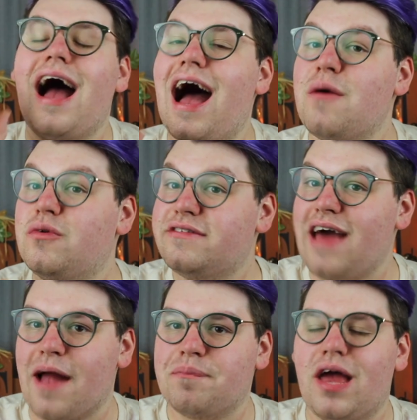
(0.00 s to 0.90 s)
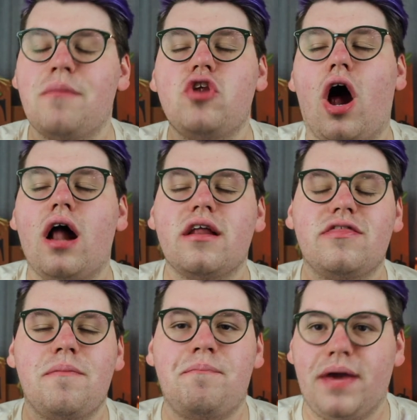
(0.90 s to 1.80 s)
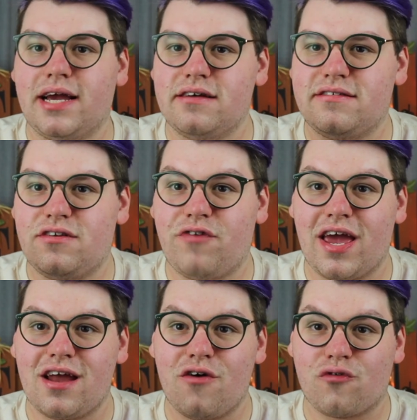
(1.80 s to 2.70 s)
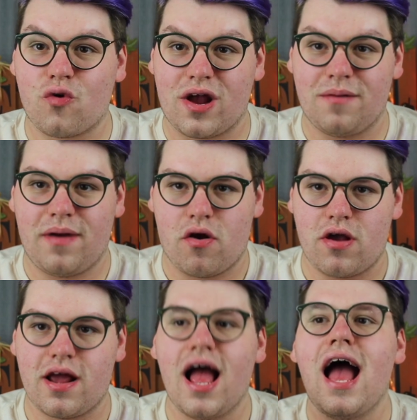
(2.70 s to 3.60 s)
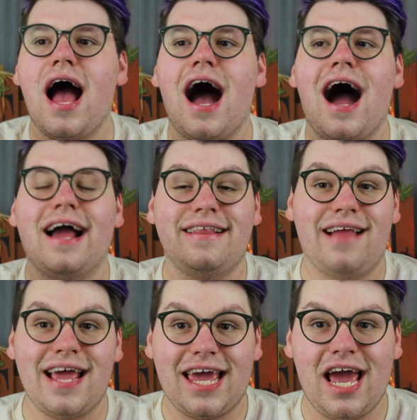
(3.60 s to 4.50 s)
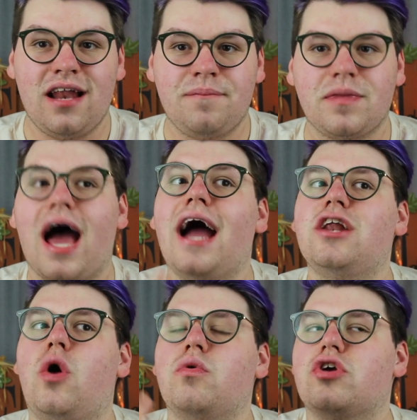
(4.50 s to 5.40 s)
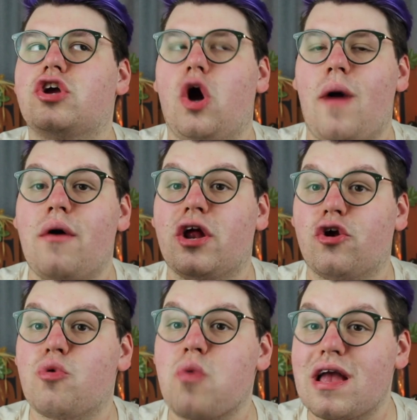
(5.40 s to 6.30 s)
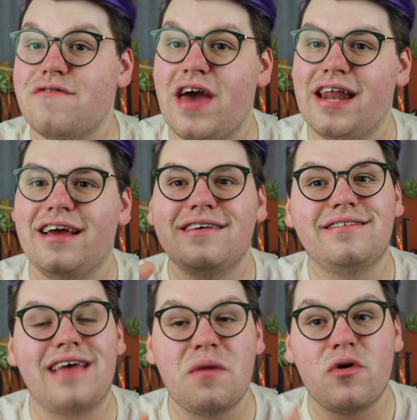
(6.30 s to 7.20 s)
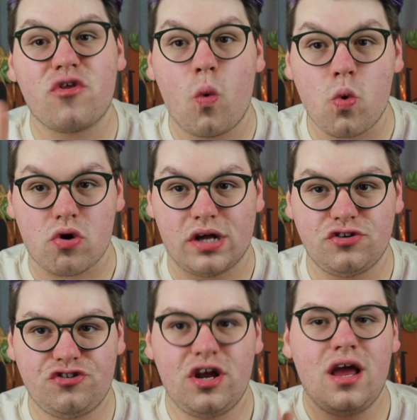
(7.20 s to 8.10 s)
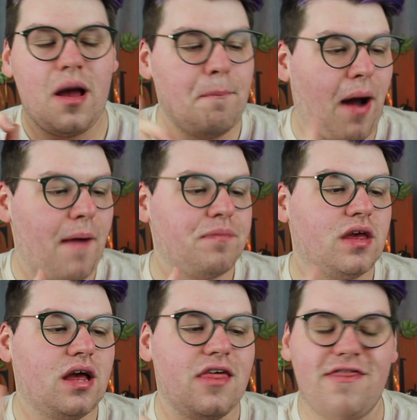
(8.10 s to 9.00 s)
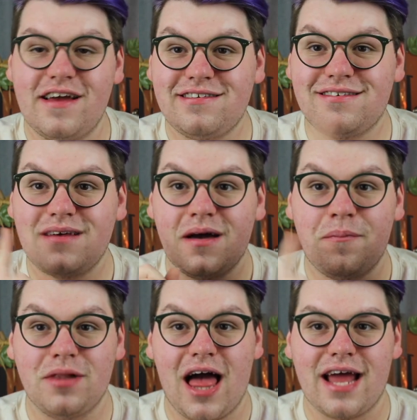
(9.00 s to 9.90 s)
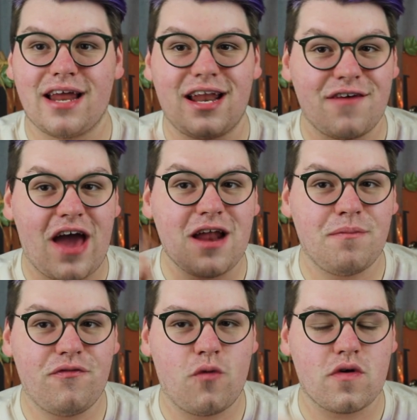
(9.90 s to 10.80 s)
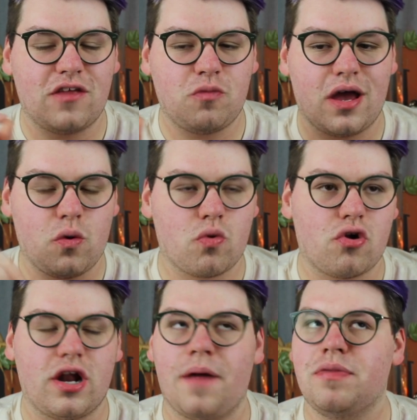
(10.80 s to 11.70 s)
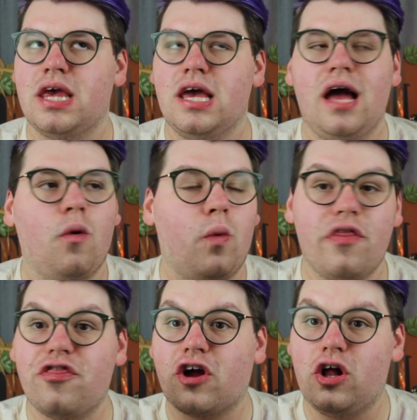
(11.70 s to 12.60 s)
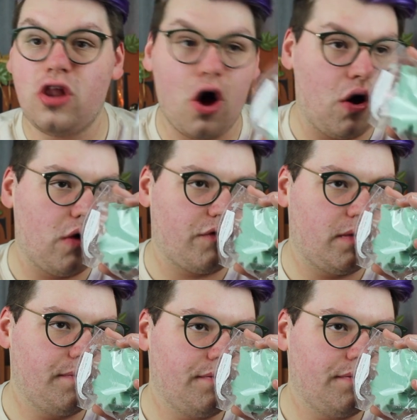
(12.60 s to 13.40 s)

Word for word: I will say, I'm not the biggest fan of cranberry. I like it. I don't go out and crave it. Same with orange. But this blend, and I've had it before, that's why I ordered it, with the clove